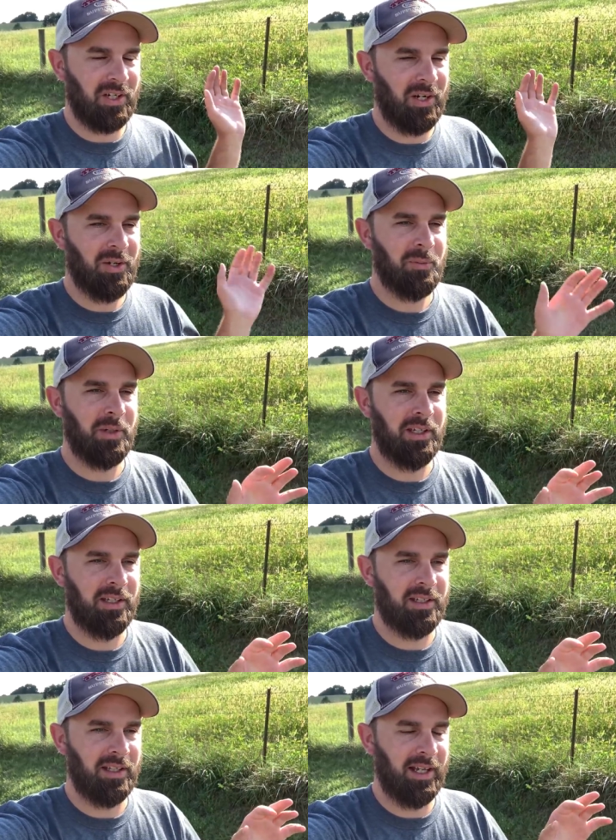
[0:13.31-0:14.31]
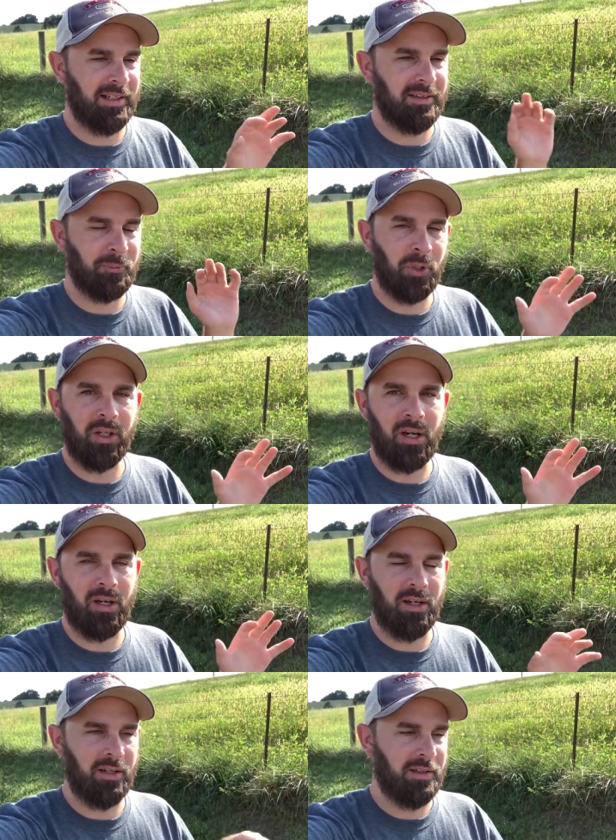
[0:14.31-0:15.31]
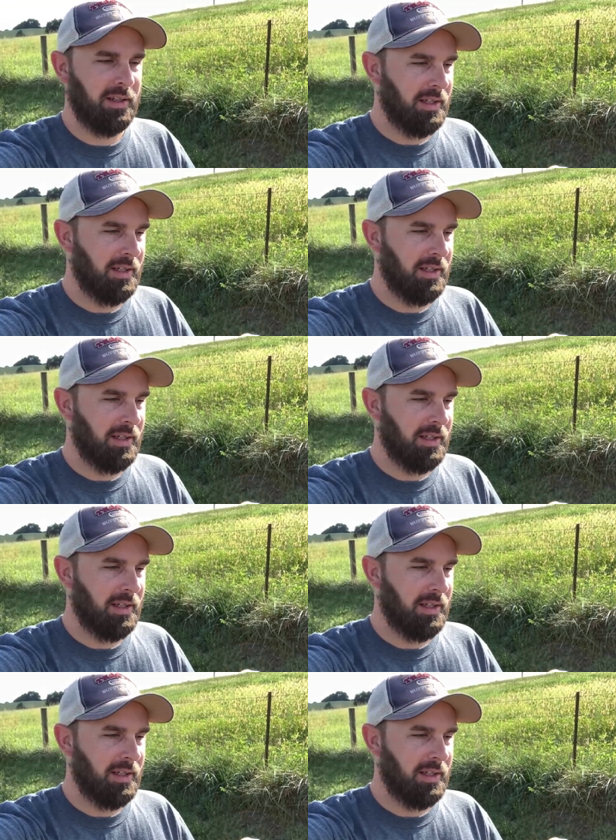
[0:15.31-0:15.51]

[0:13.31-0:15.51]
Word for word: all week like really hard